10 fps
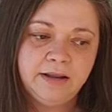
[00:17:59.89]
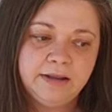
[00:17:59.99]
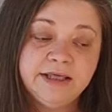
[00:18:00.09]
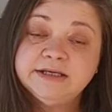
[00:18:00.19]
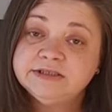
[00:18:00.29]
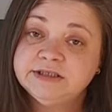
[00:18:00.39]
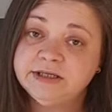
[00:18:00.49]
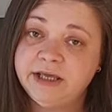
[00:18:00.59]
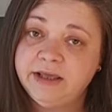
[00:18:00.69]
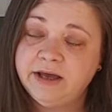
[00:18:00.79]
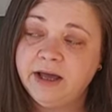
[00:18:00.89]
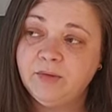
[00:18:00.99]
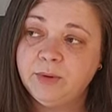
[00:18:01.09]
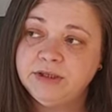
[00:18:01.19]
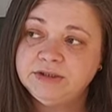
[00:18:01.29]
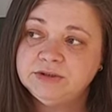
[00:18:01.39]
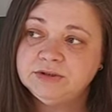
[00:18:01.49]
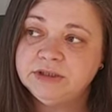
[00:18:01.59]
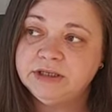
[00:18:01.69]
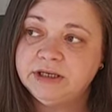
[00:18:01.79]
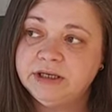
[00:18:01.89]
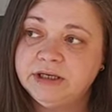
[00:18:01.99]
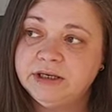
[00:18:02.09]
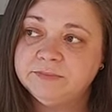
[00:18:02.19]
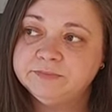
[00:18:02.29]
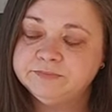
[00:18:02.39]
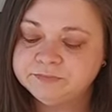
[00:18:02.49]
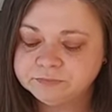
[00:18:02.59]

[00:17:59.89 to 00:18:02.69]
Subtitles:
yesterday I went to the